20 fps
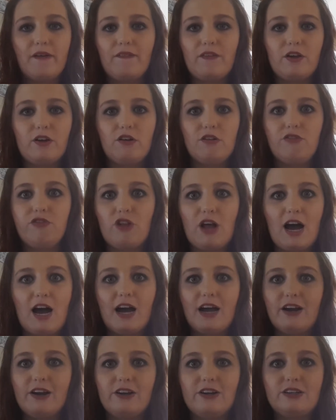little
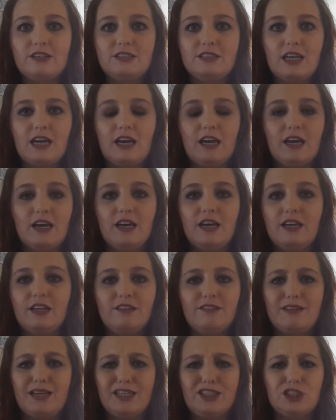flyers,
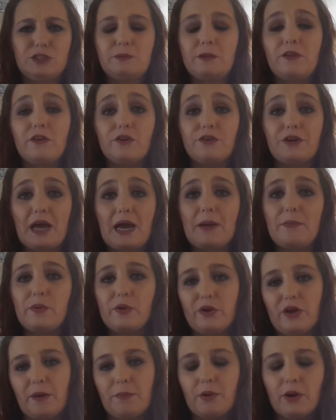and they just put their name,
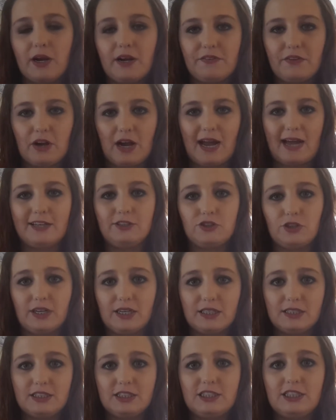their number, and their
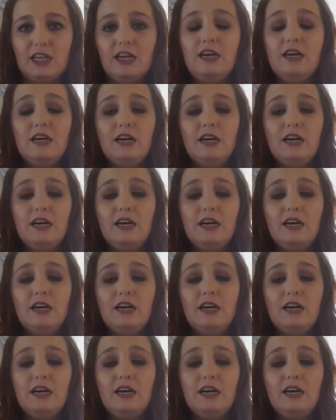address,